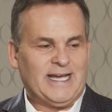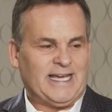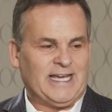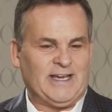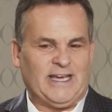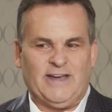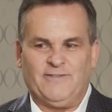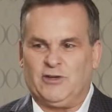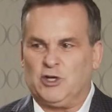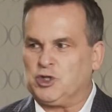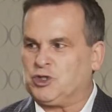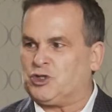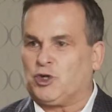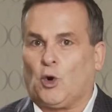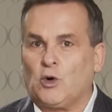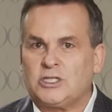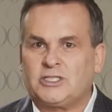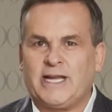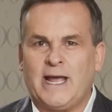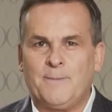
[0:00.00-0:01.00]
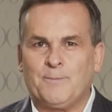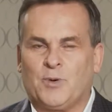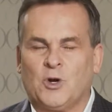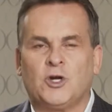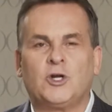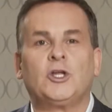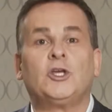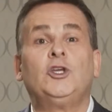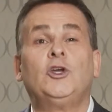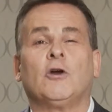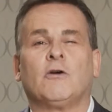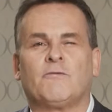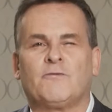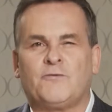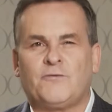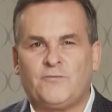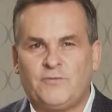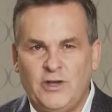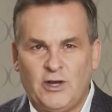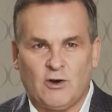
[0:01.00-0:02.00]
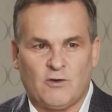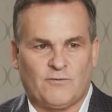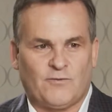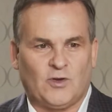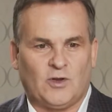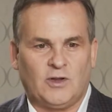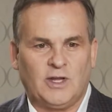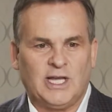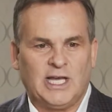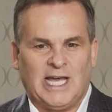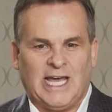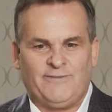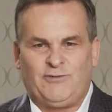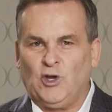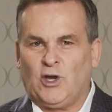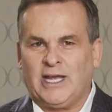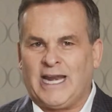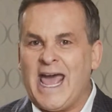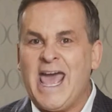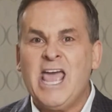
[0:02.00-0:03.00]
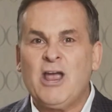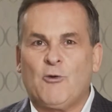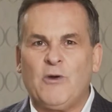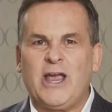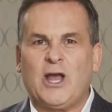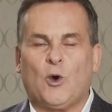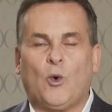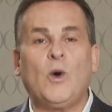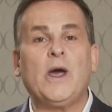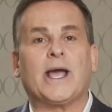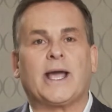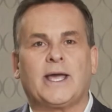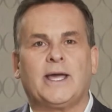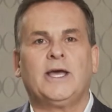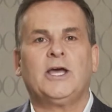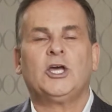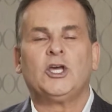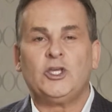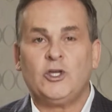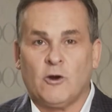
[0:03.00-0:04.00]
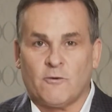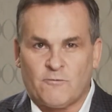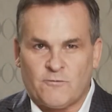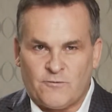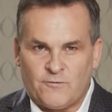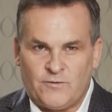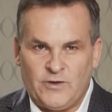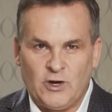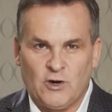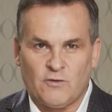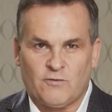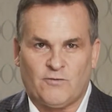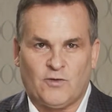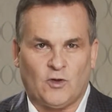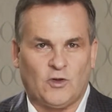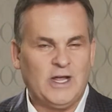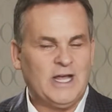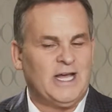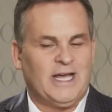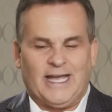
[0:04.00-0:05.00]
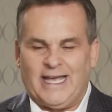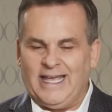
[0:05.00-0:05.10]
If you're short-tempered, you're fearful. If you get angry quick, you're fearful.